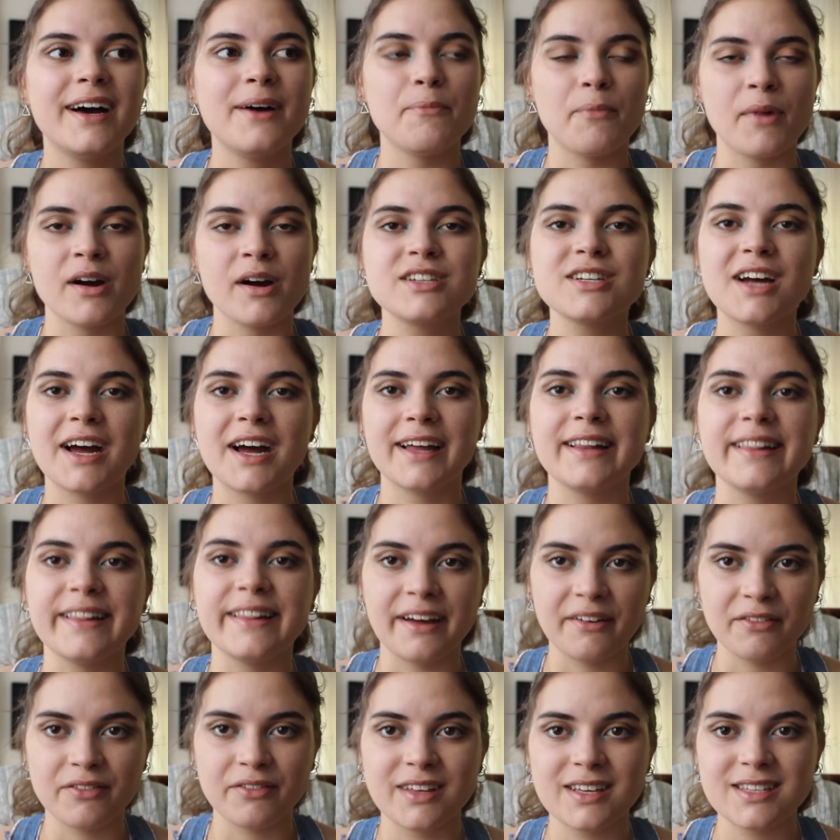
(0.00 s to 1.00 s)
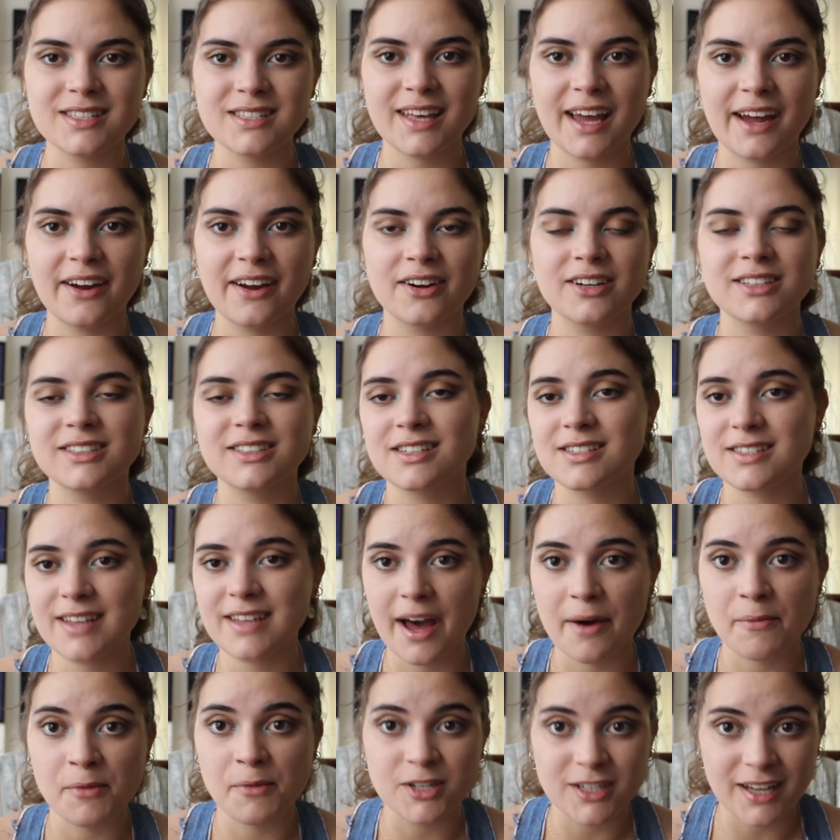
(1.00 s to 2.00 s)
much I love these characters,
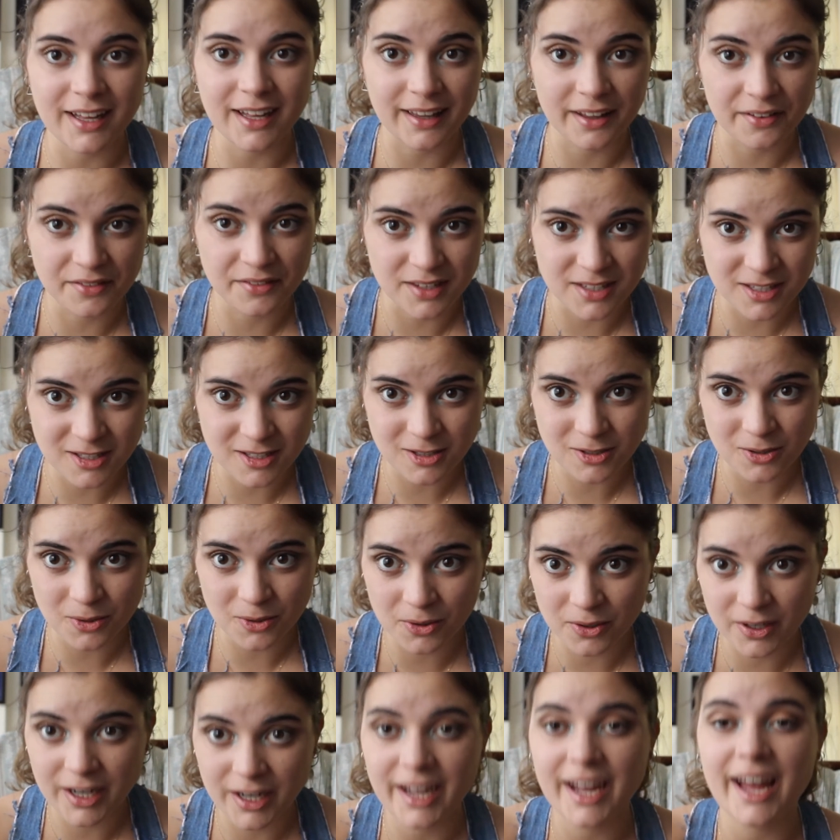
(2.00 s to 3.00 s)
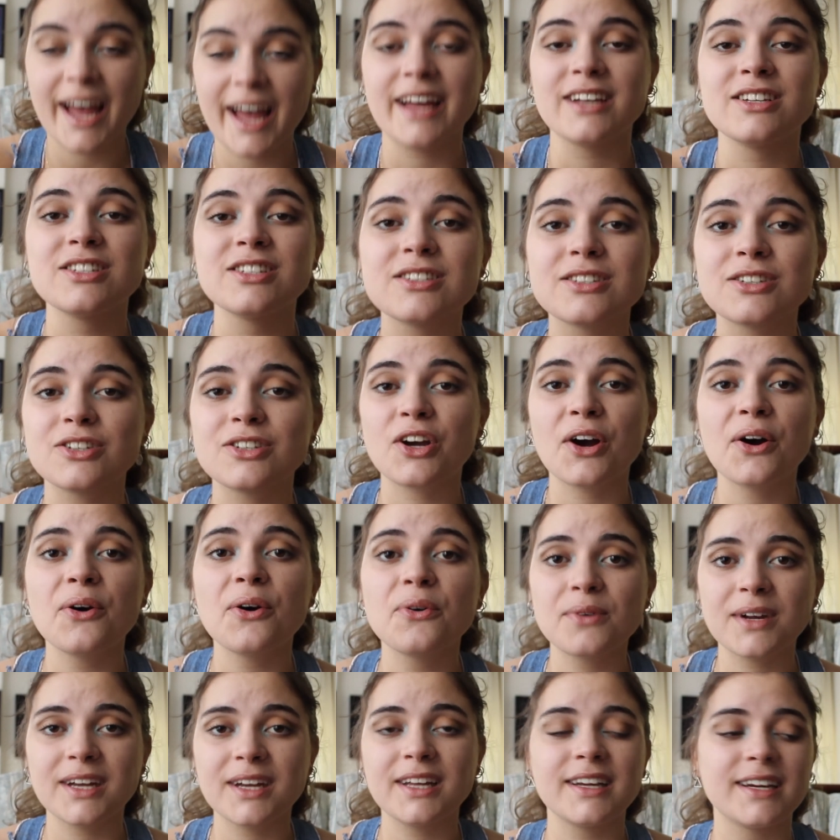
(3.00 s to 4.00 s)
how much I love this story, and just go
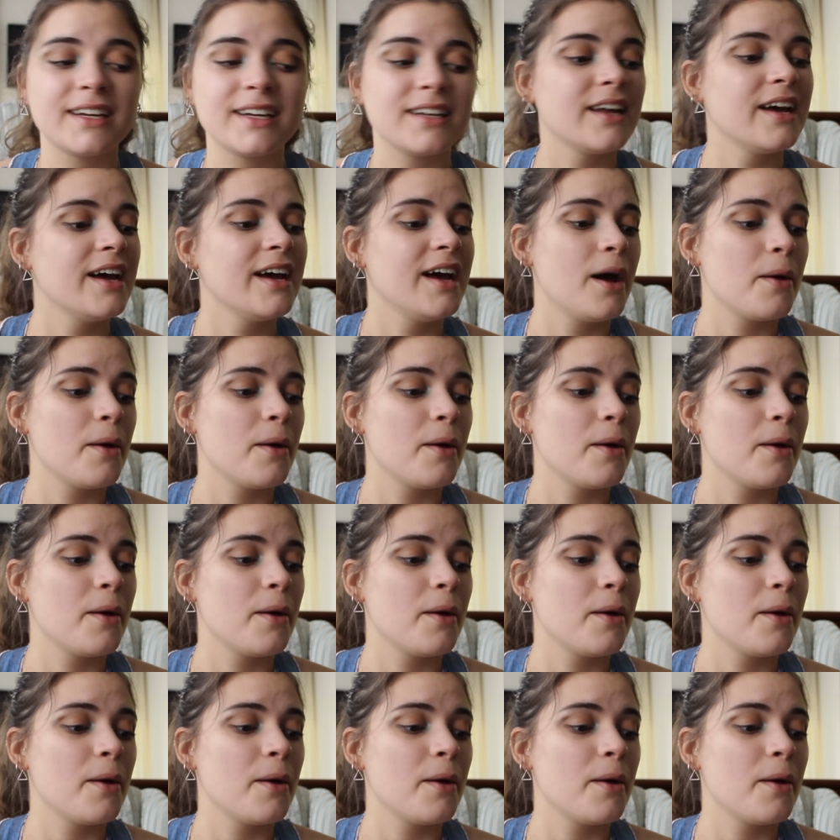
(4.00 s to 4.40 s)
read it.